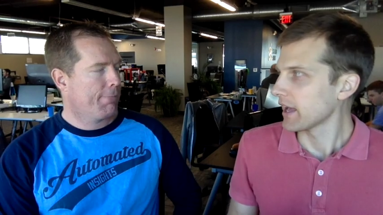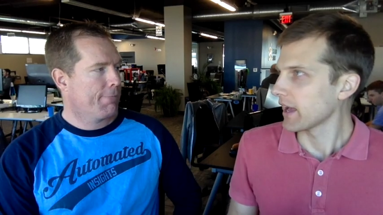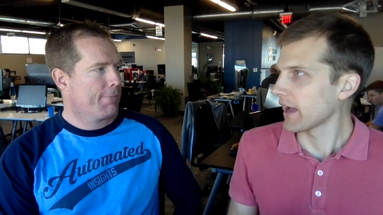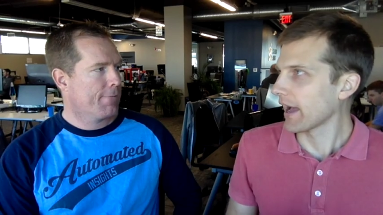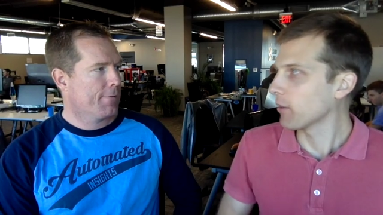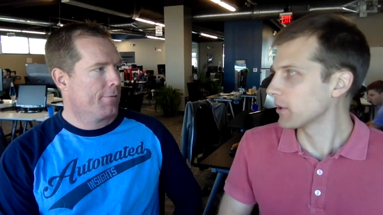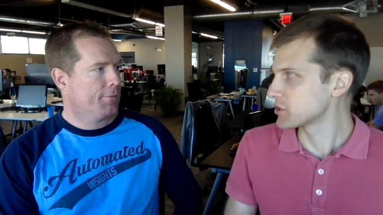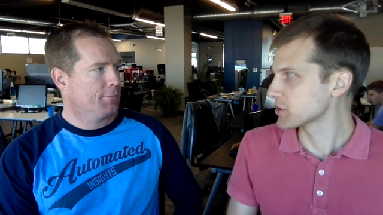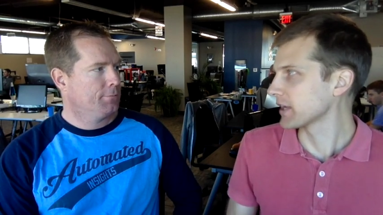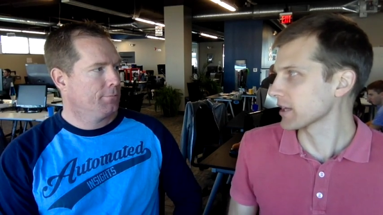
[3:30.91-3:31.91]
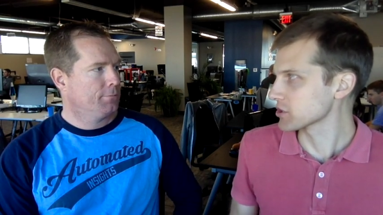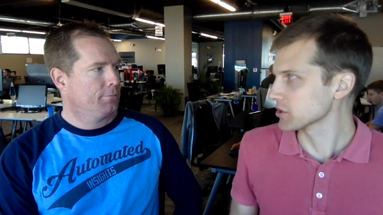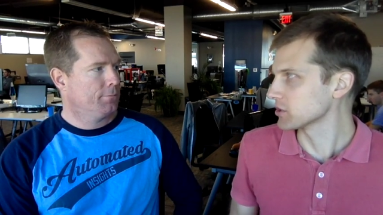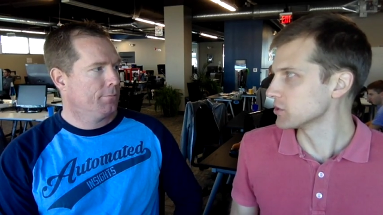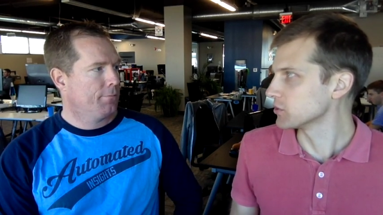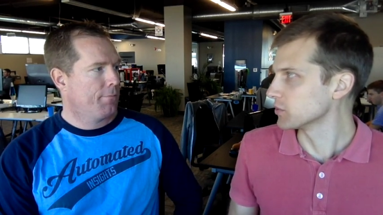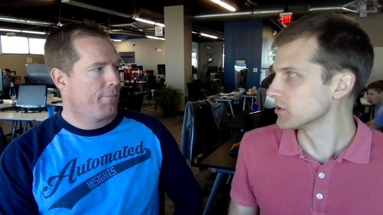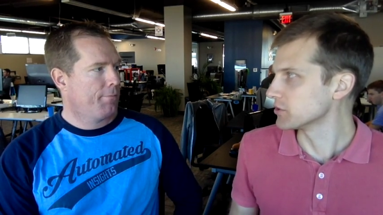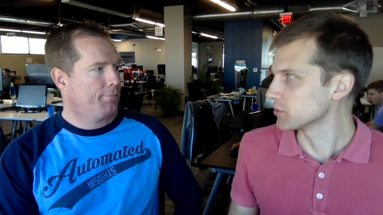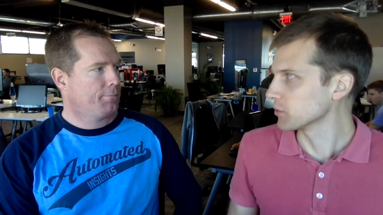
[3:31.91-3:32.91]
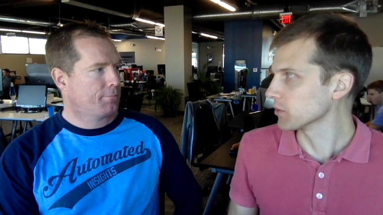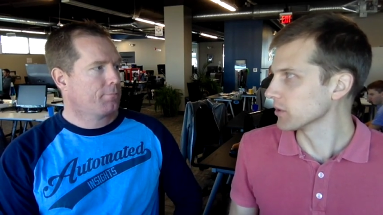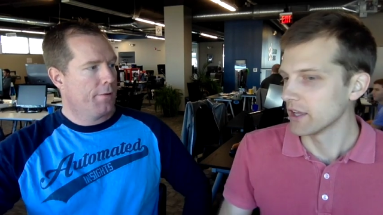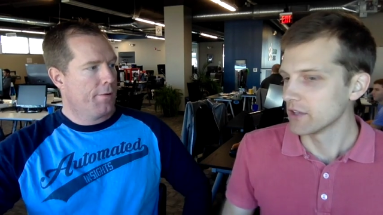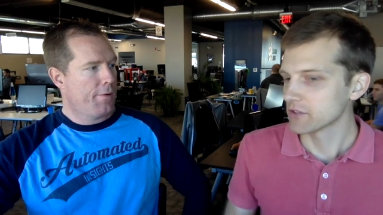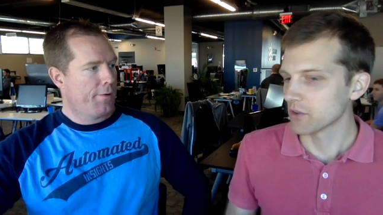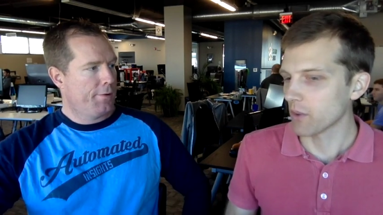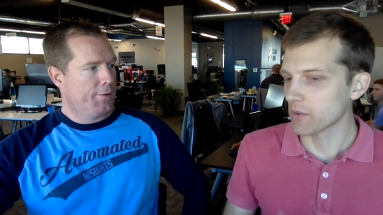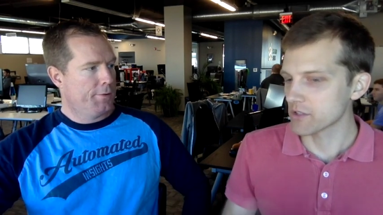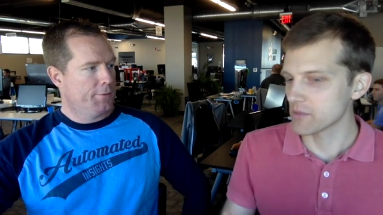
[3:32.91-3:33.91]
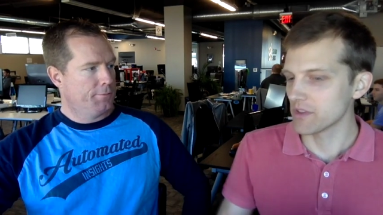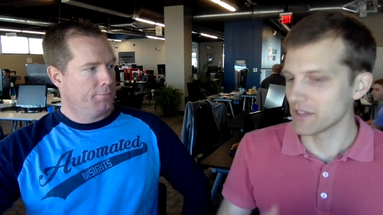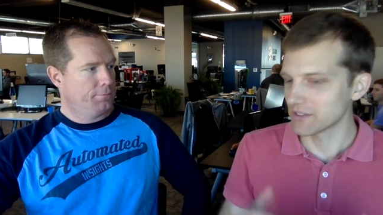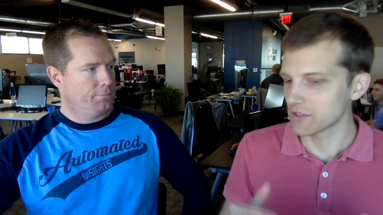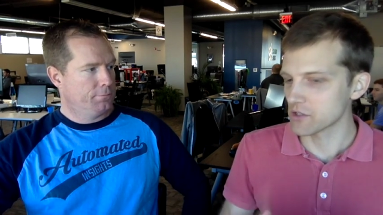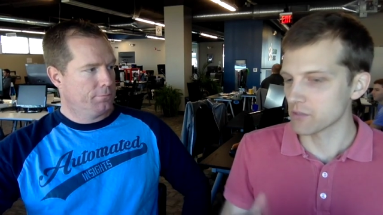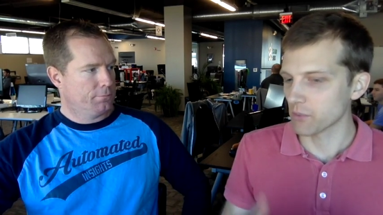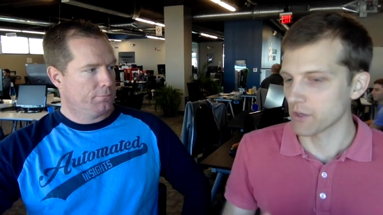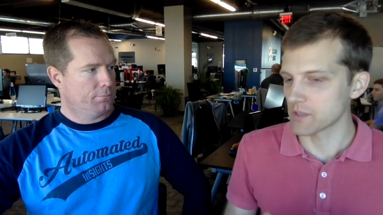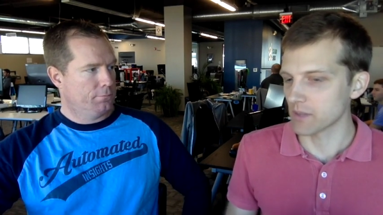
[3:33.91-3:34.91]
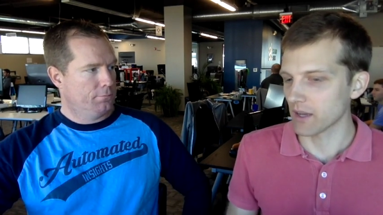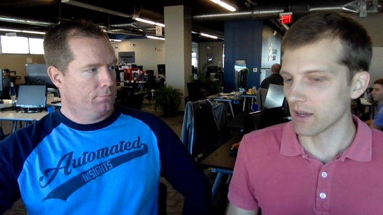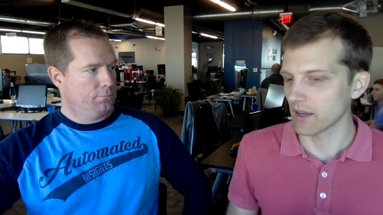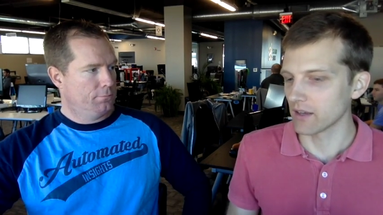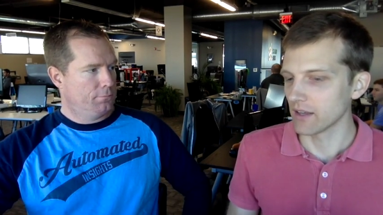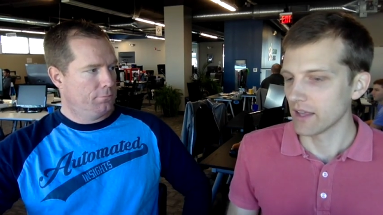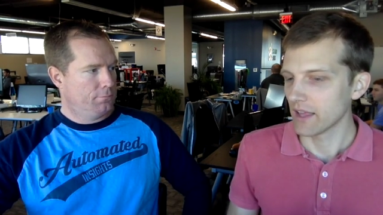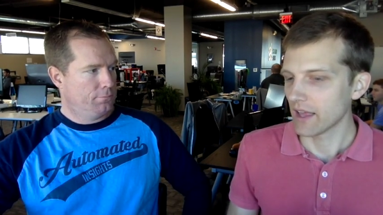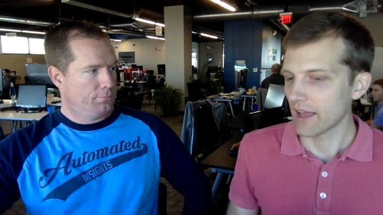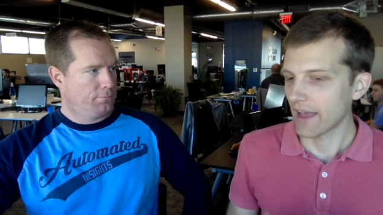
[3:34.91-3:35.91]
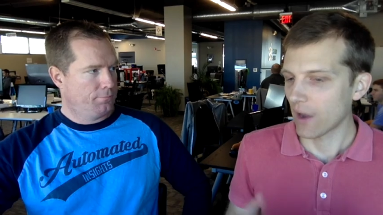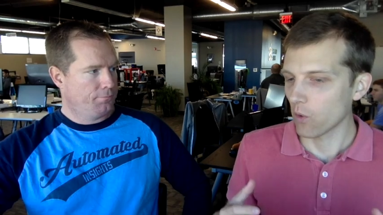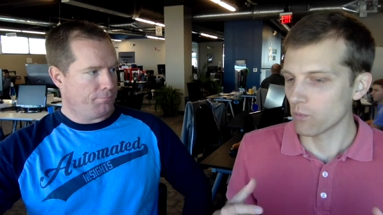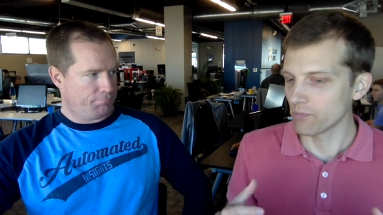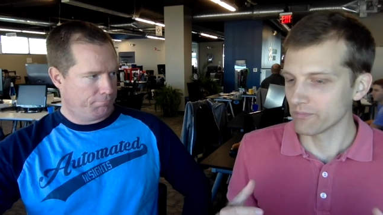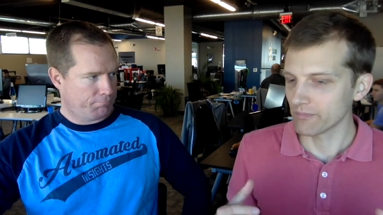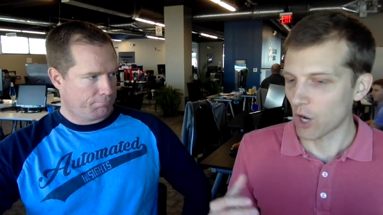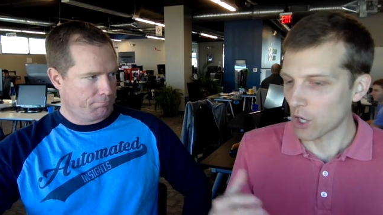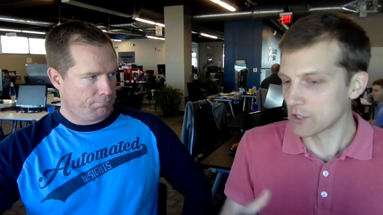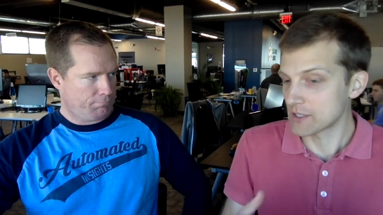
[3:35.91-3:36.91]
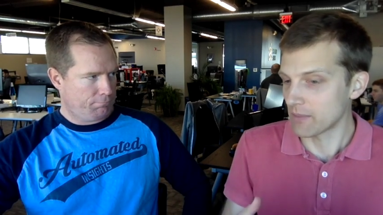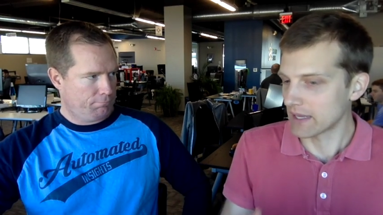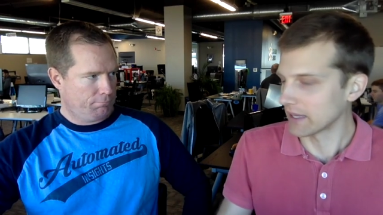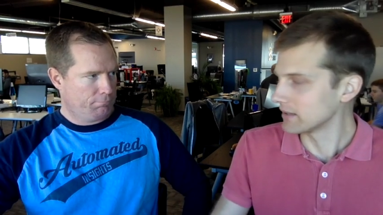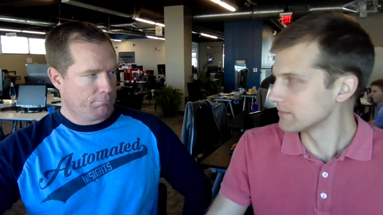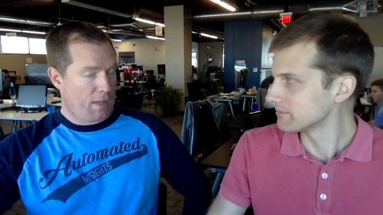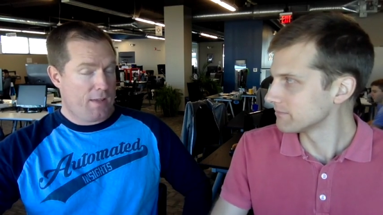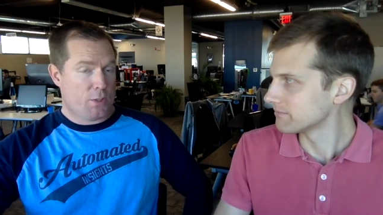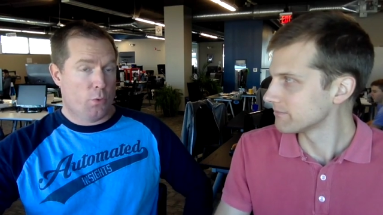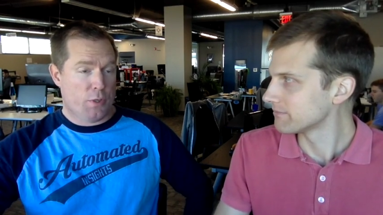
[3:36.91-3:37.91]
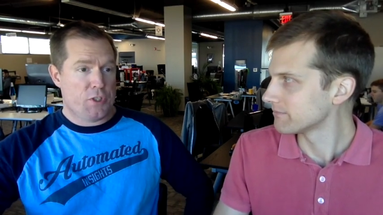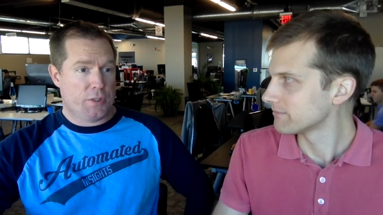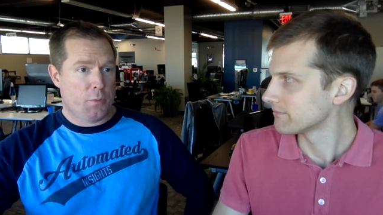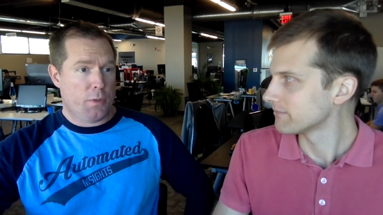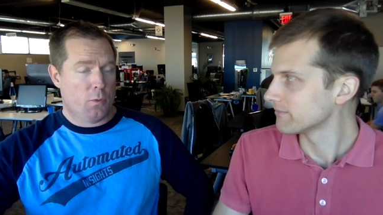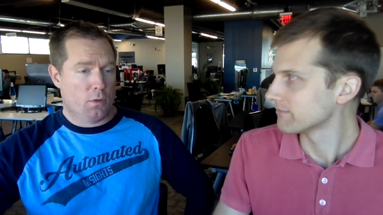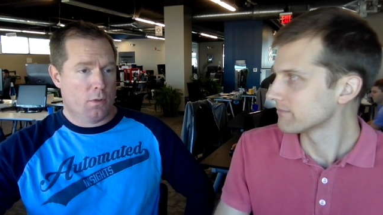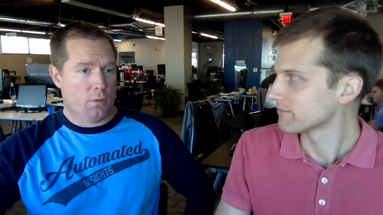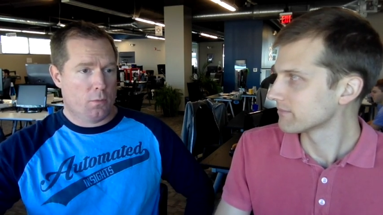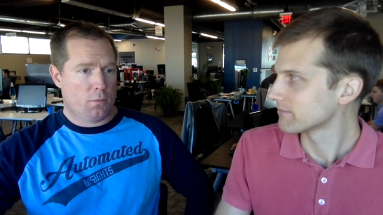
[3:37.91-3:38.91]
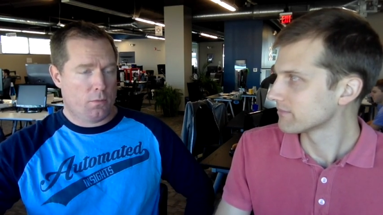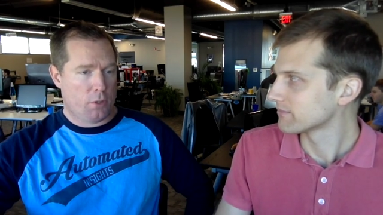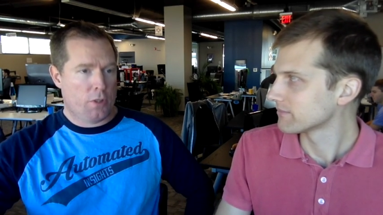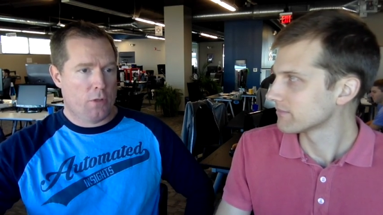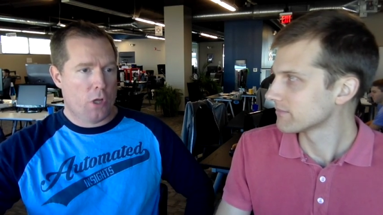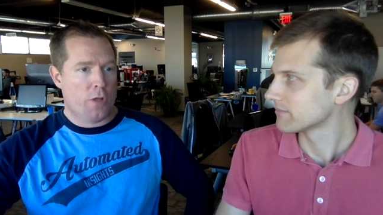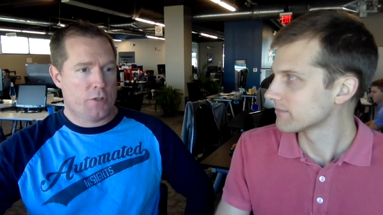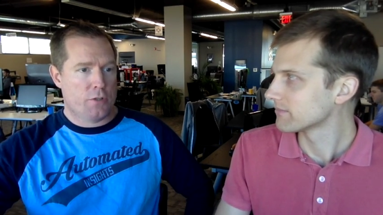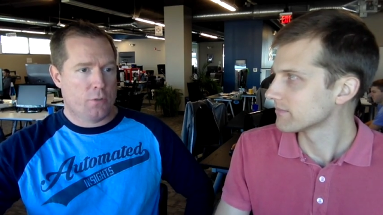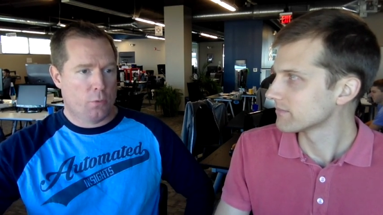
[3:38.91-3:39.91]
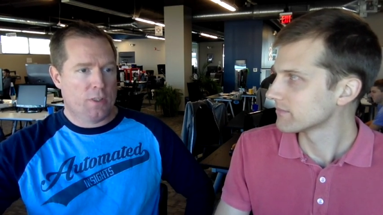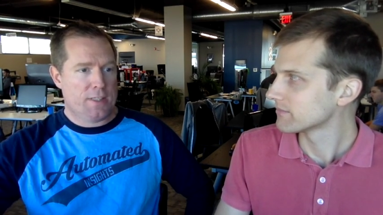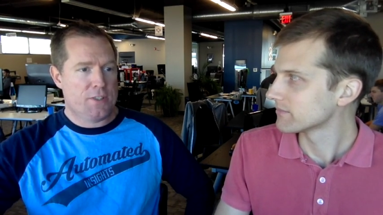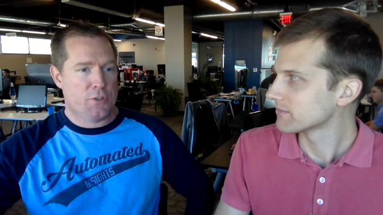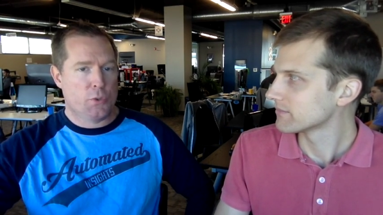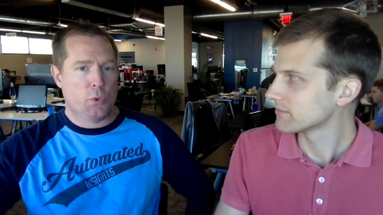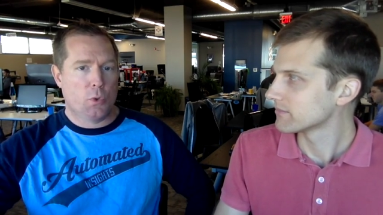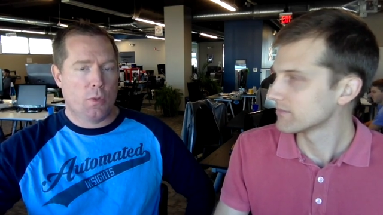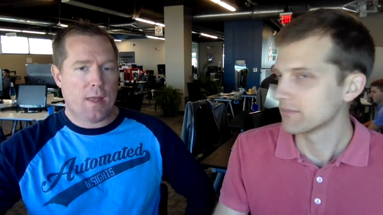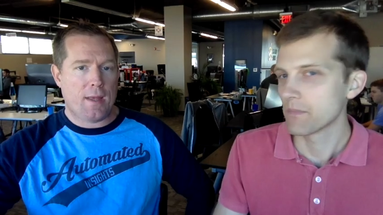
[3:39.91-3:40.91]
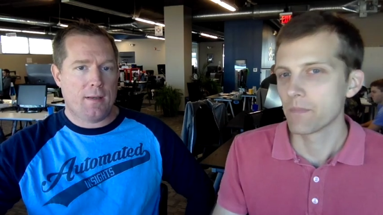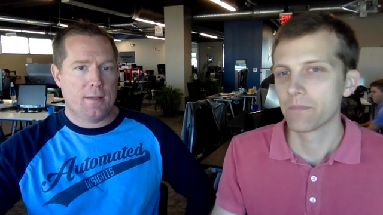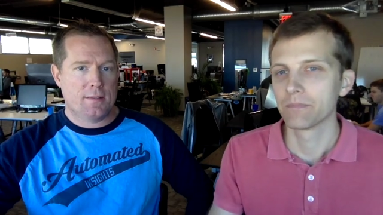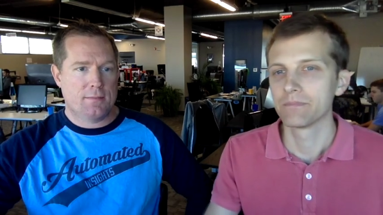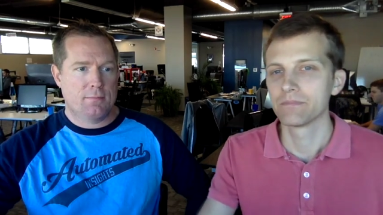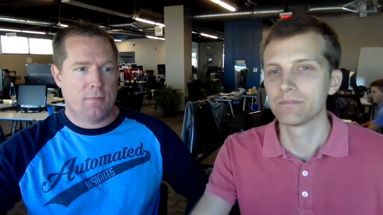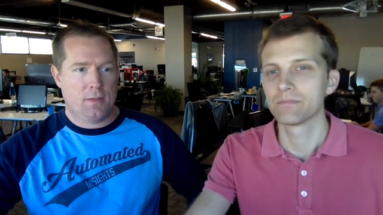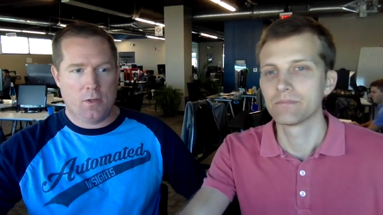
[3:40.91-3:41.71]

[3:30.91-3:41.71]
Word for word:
Speaker 1: how much you can actually do with the tool. So what were some of the decision points behind
Speaker 2: how hard to make it? So originally we were going to launch or release a tool that is you